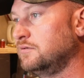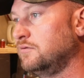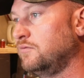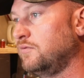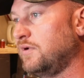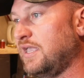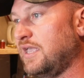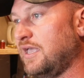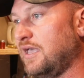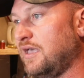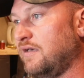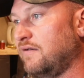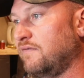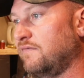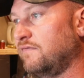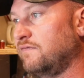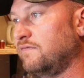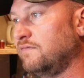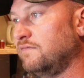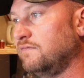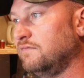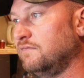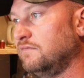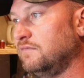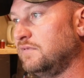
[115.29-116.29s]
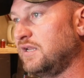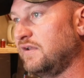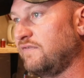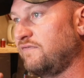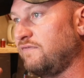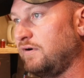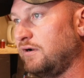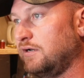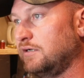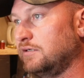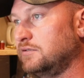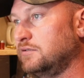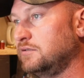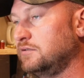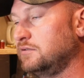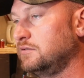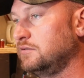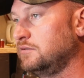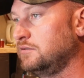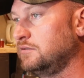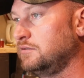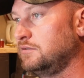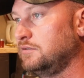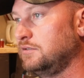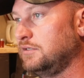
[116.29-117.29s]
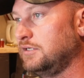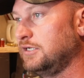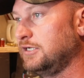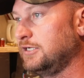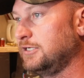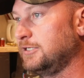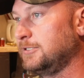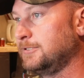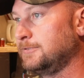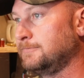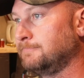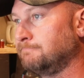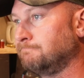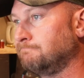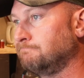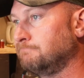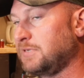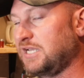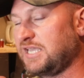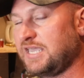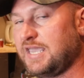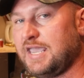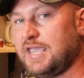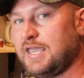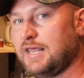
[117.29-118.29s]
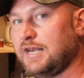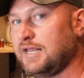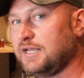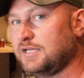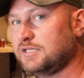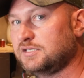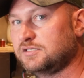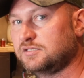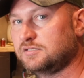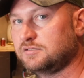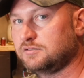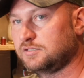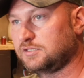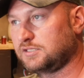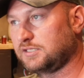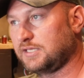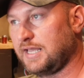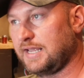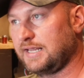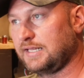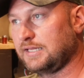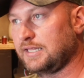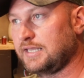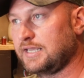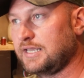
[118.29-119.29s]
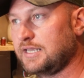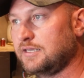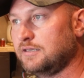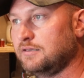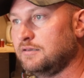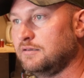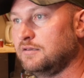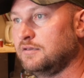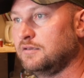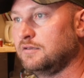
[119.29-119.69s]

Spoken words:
We have different mechanics slightly.